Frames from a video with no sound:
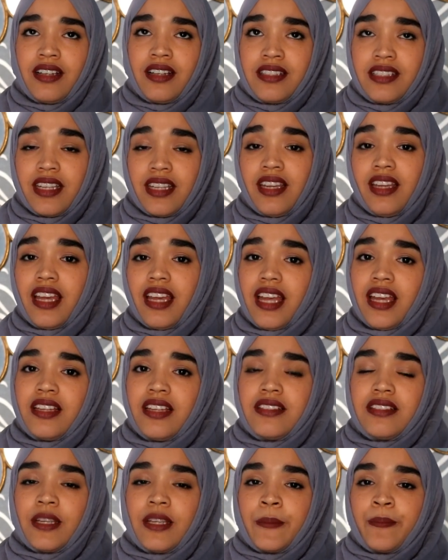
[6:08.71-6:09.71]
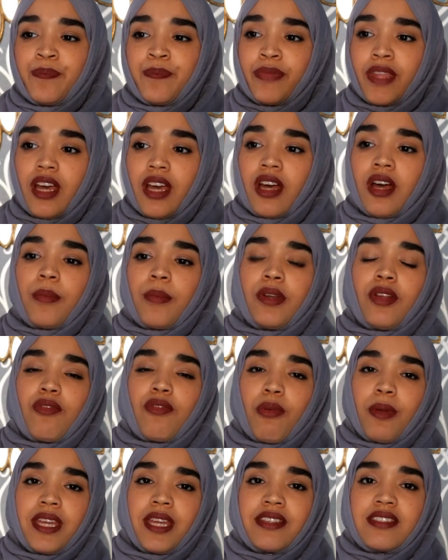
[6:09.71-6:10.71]
day and a couple of
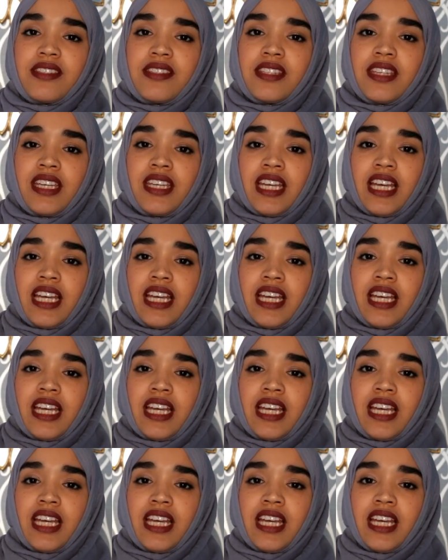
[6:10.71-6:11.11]
weeks